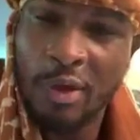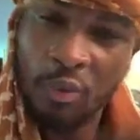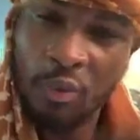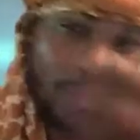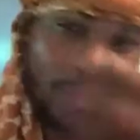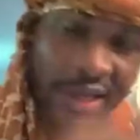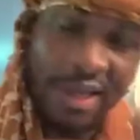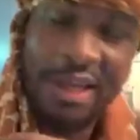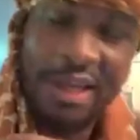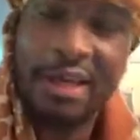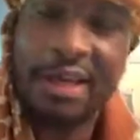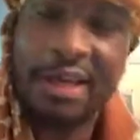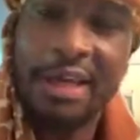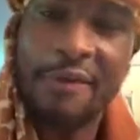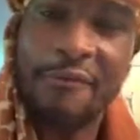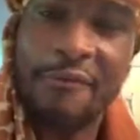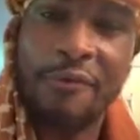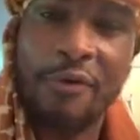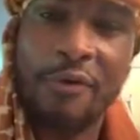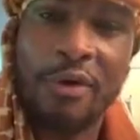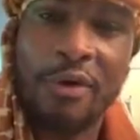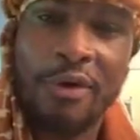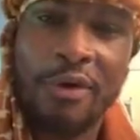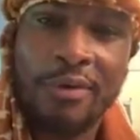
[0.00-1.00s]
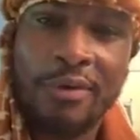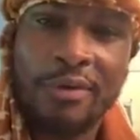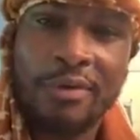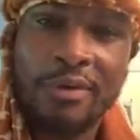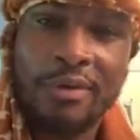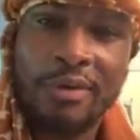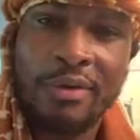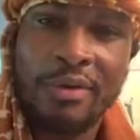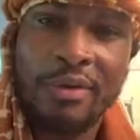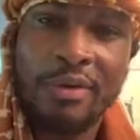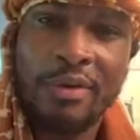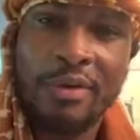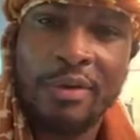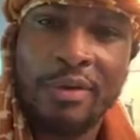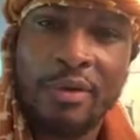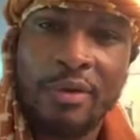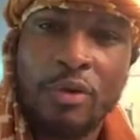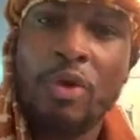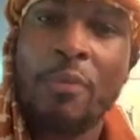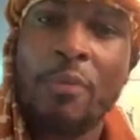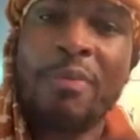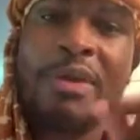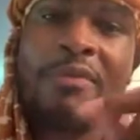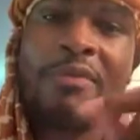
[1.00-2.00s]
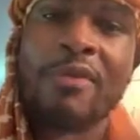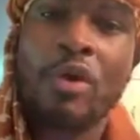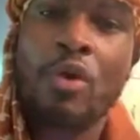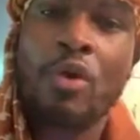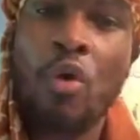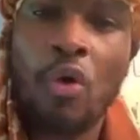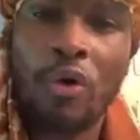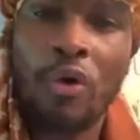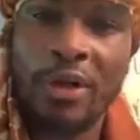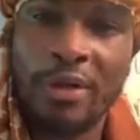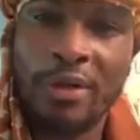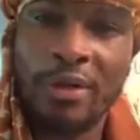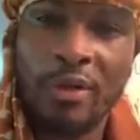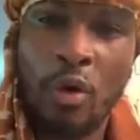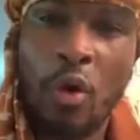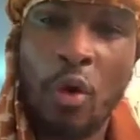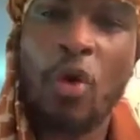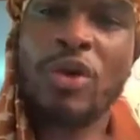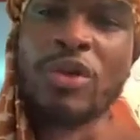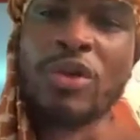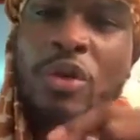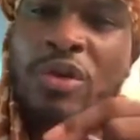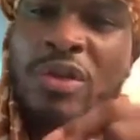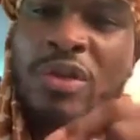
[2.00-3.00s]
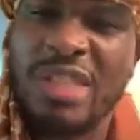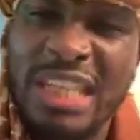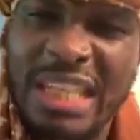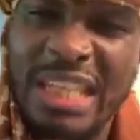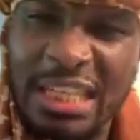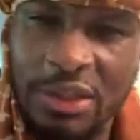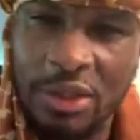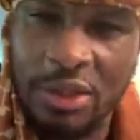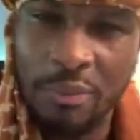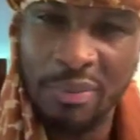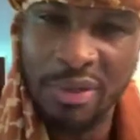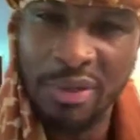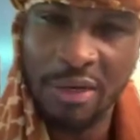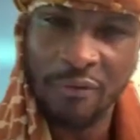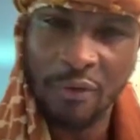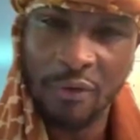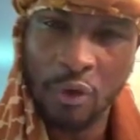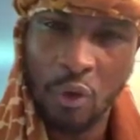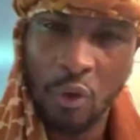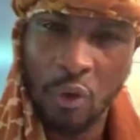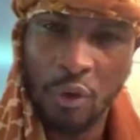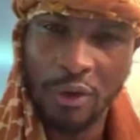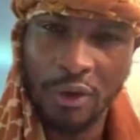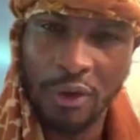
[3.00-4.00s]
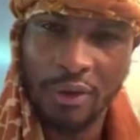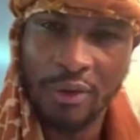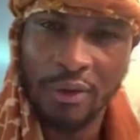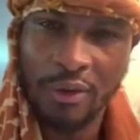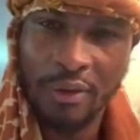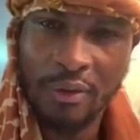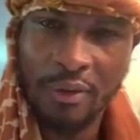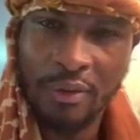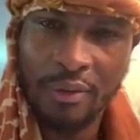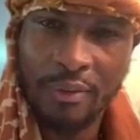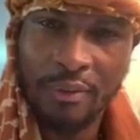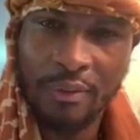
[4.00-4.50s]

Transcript: What the internet for? You're being recorded. All your deeds are being recorded.